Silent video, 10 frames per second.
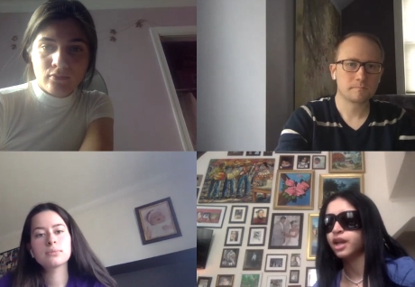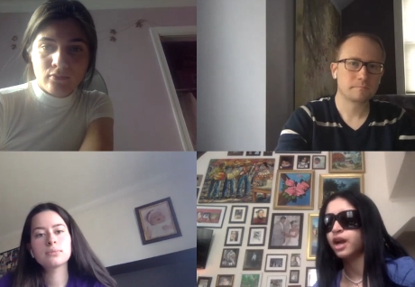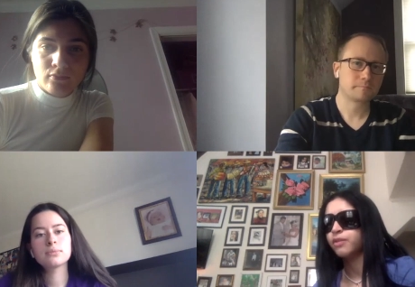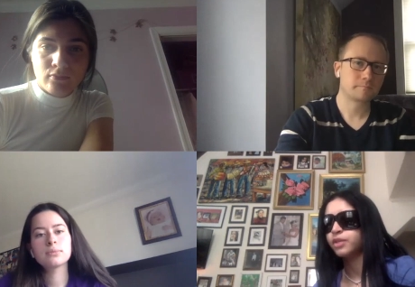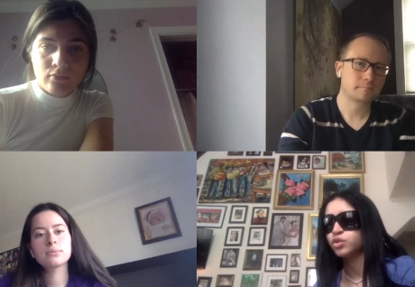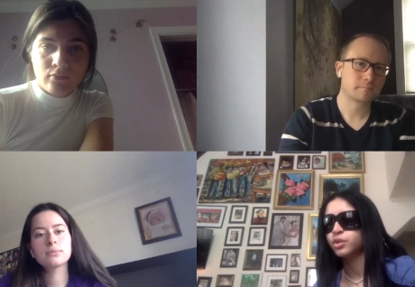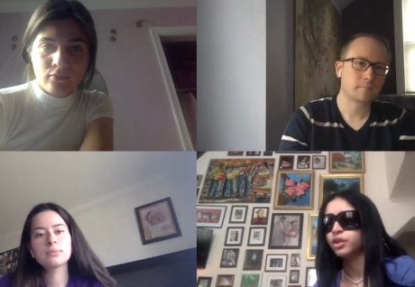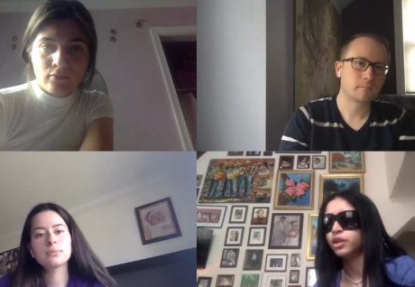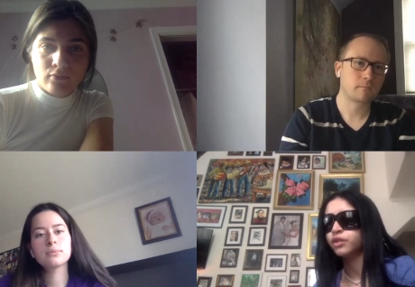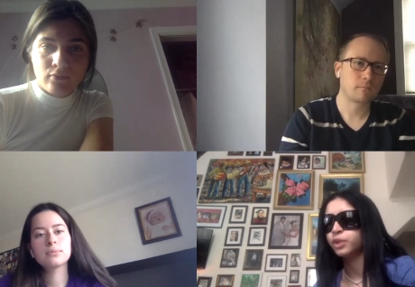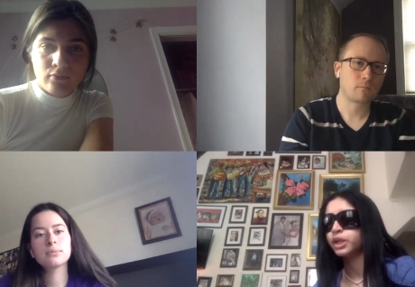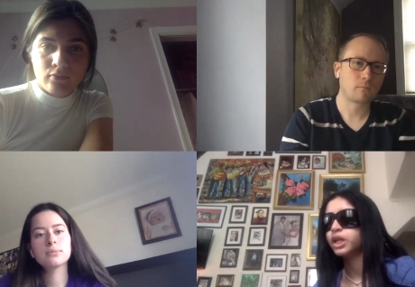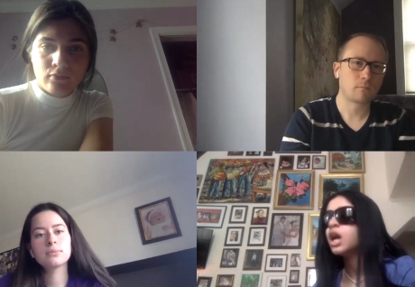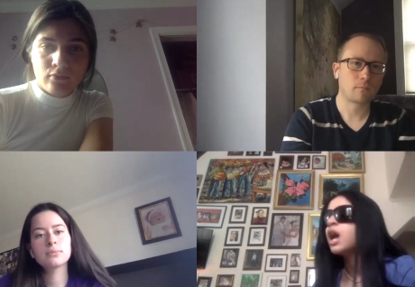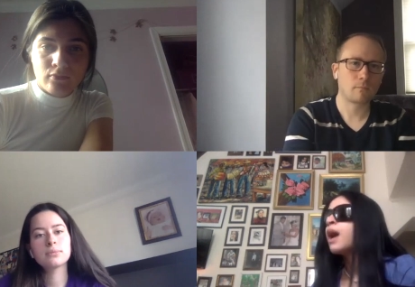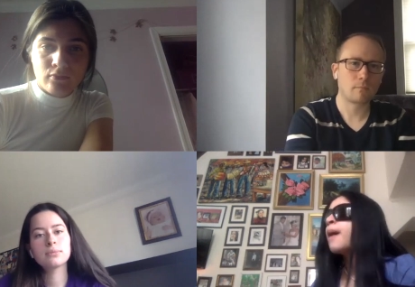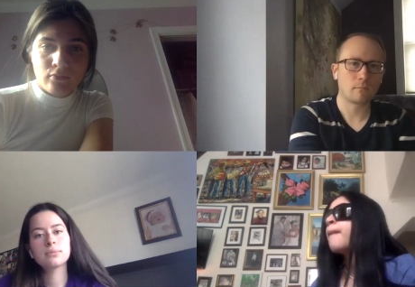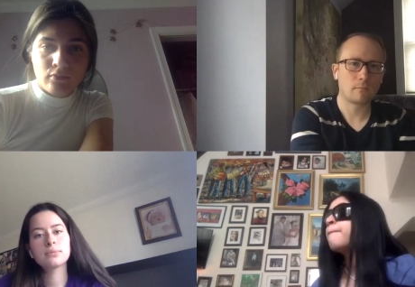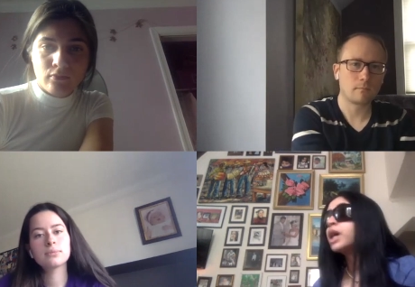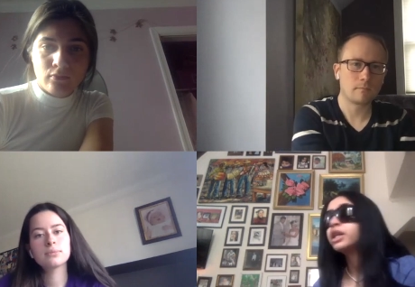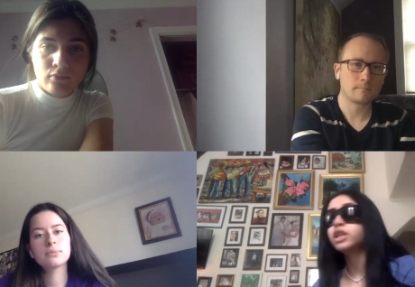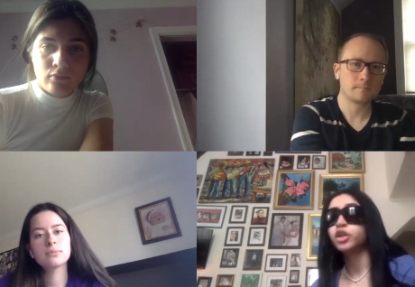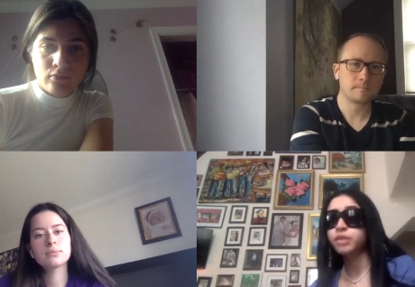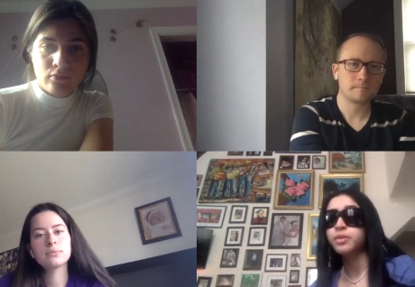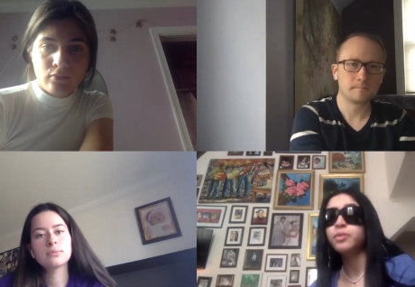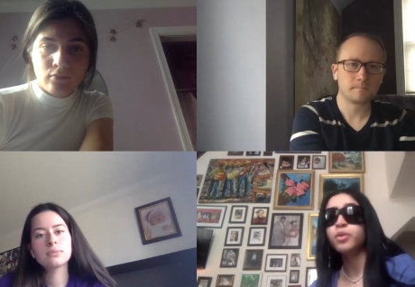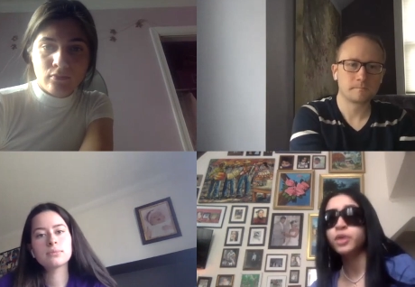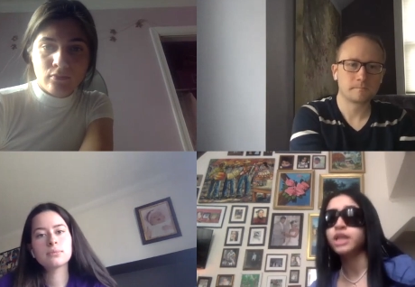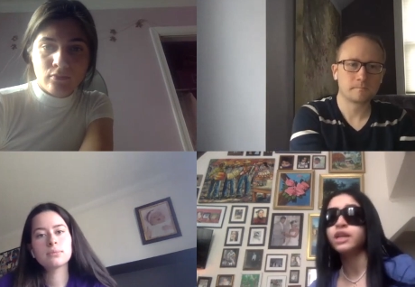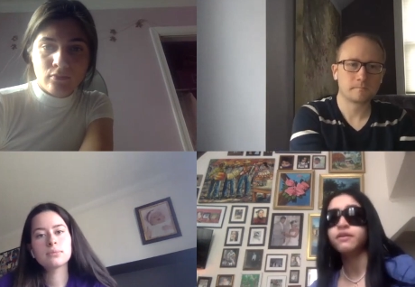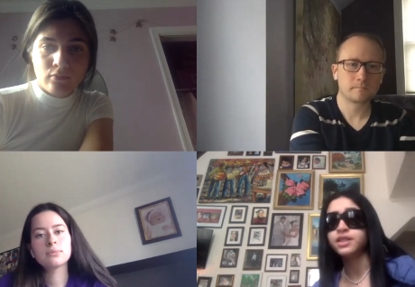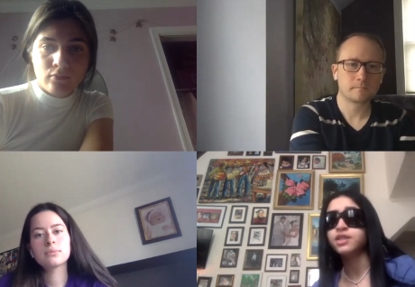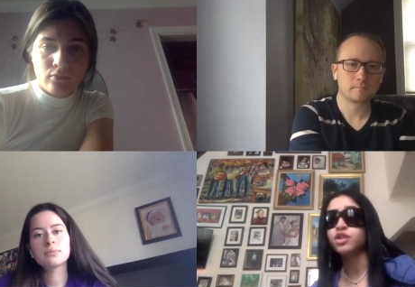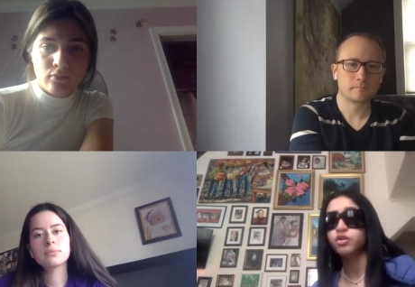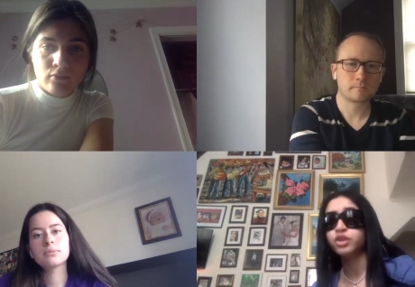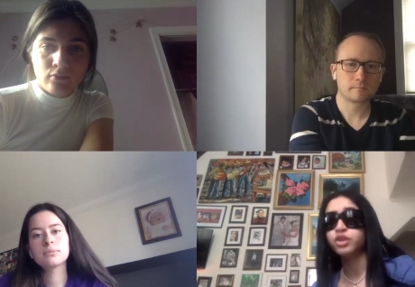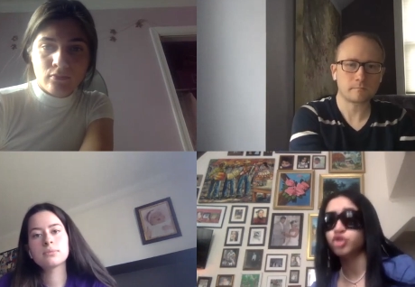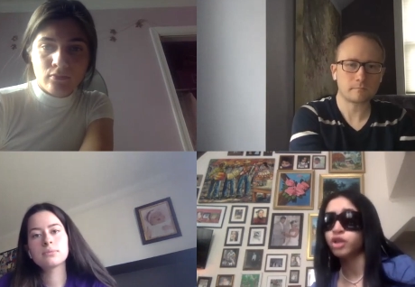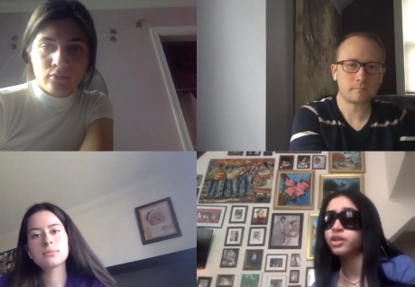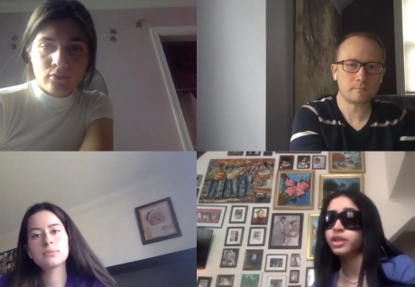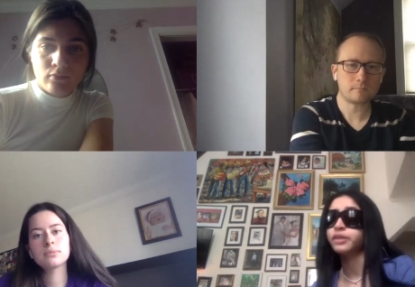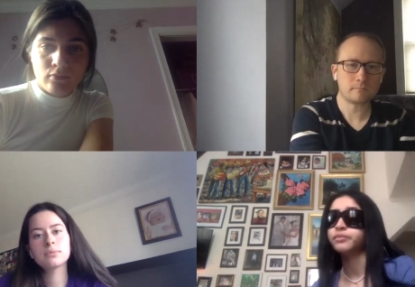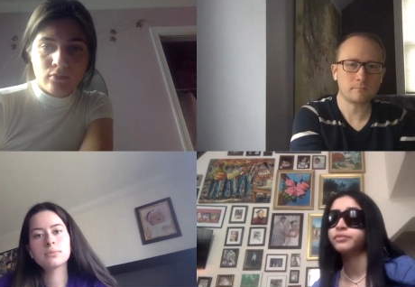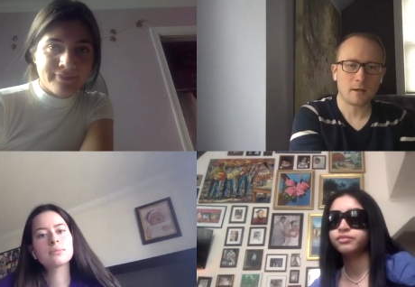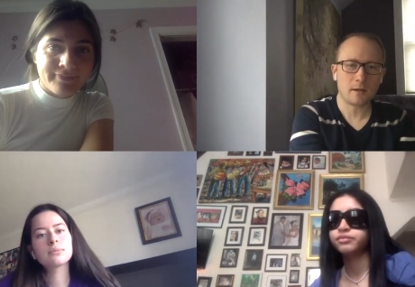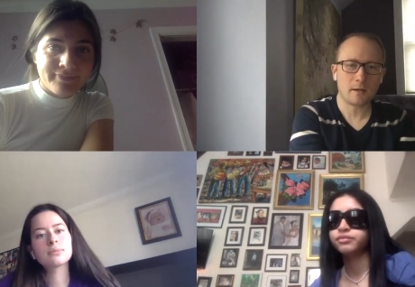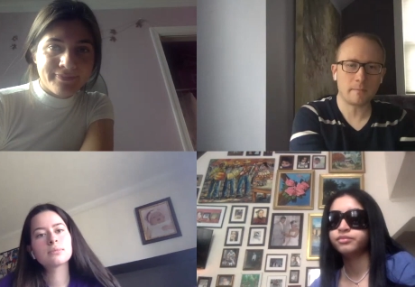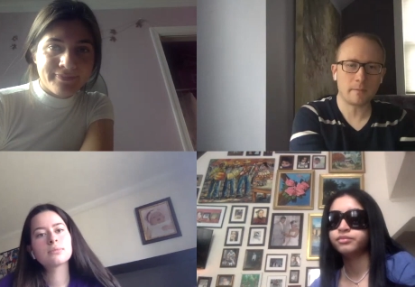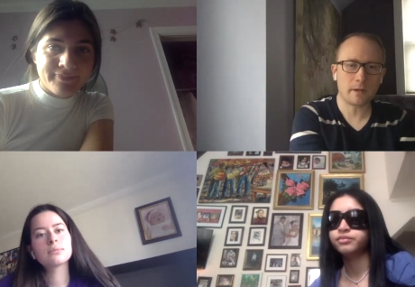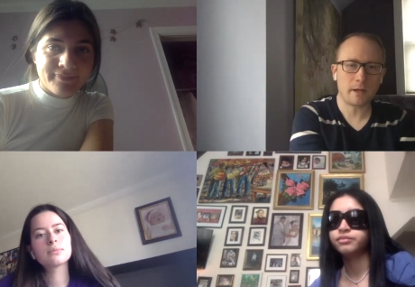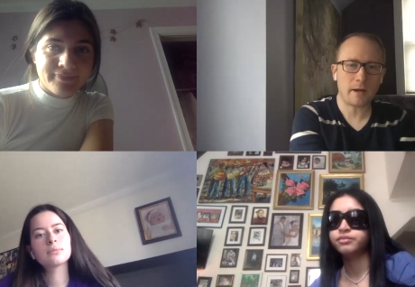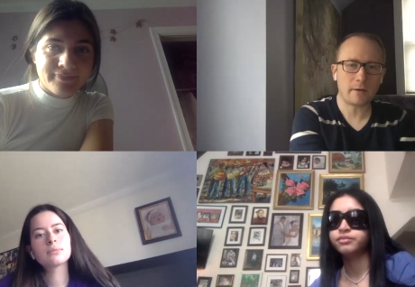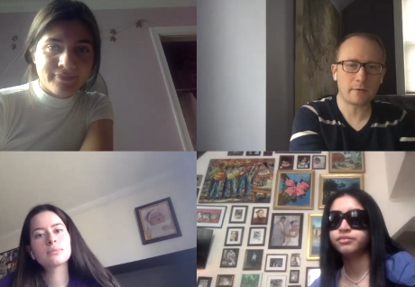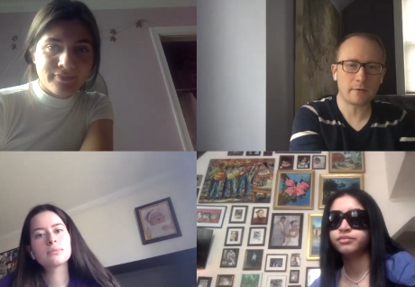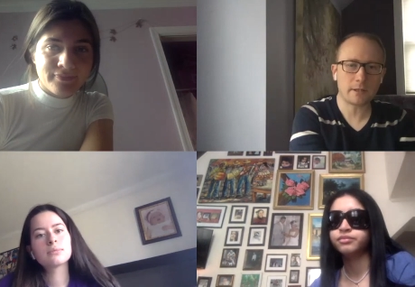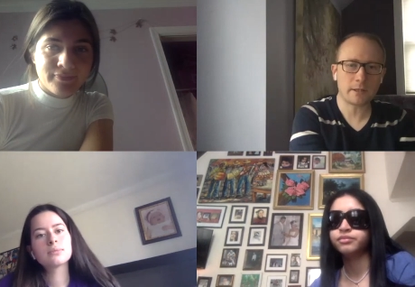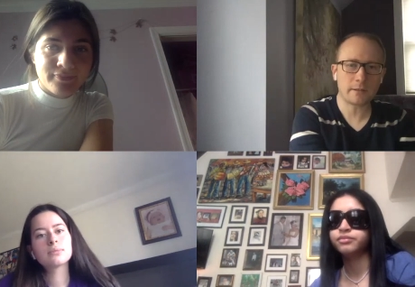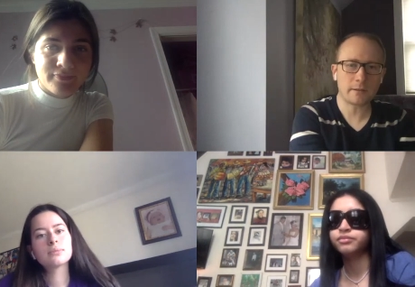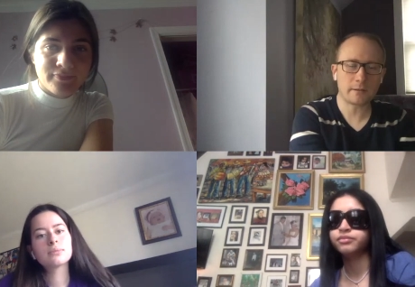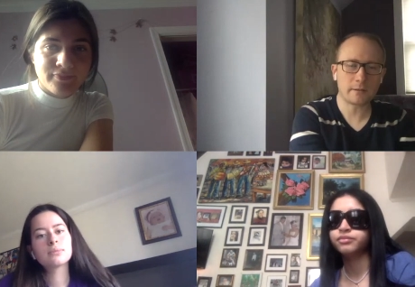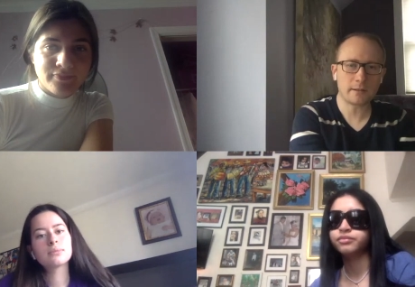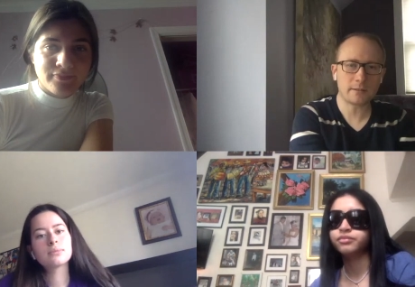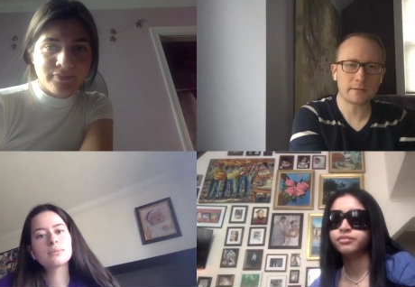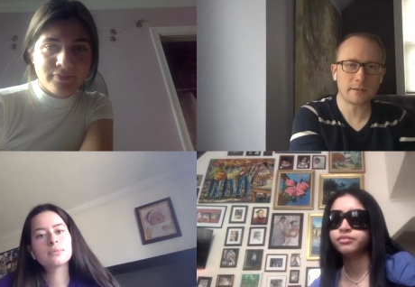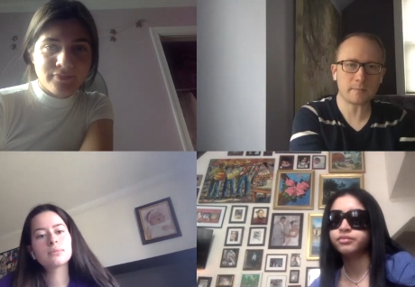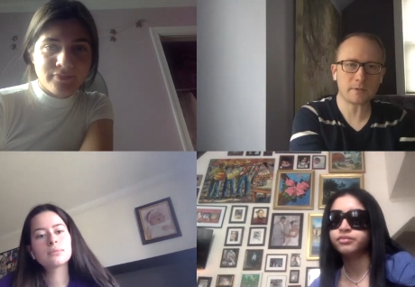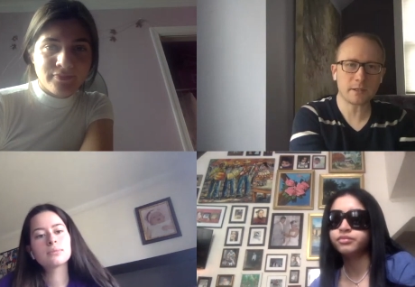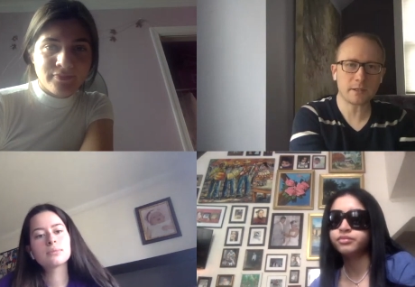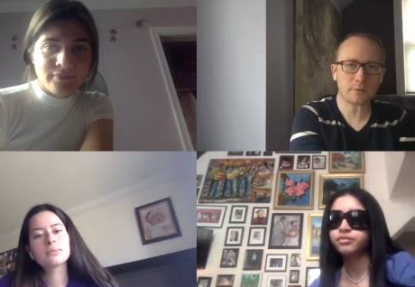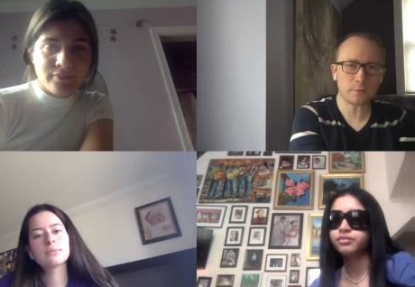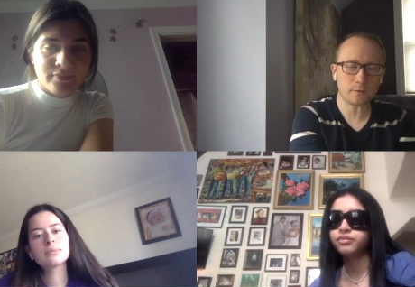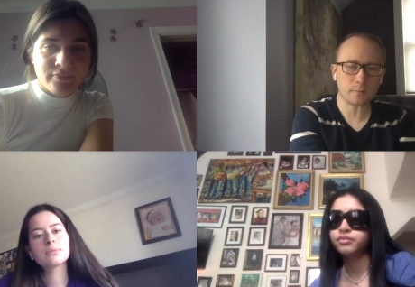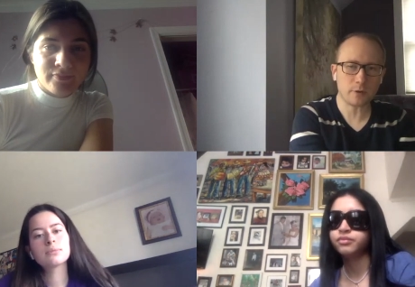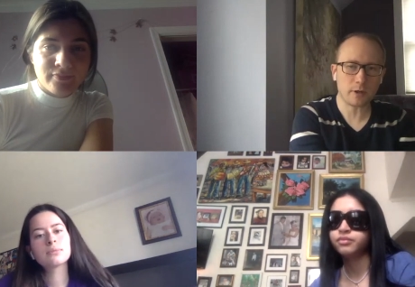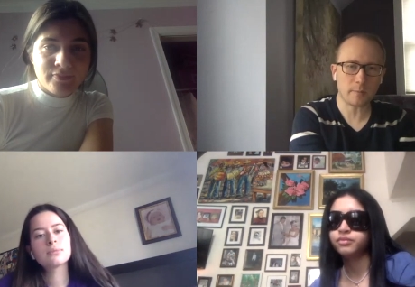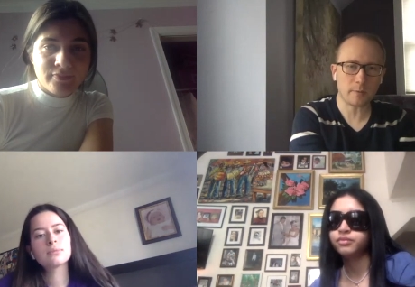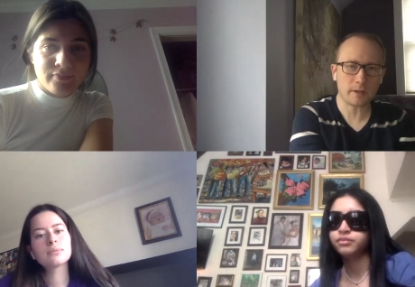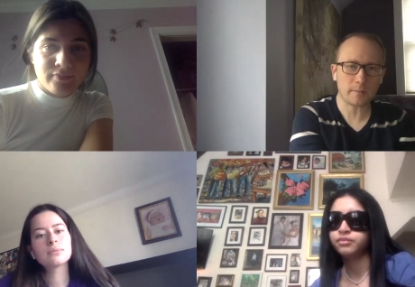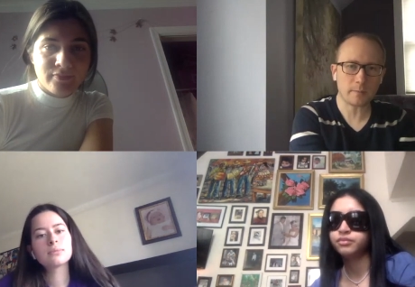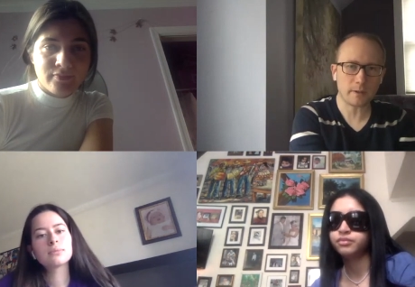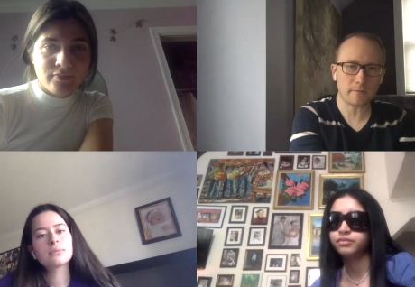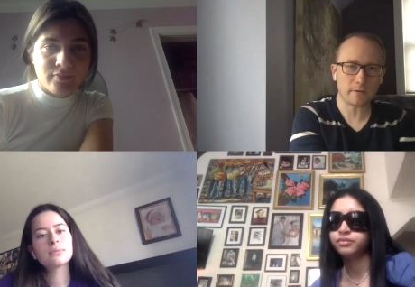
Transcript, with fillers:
Speaker 1: I'm like doing a lot of work. But clearly, people who are taking physics are really struggling.
Speaker 2: Um, how do you like the sleep schedule brought upon by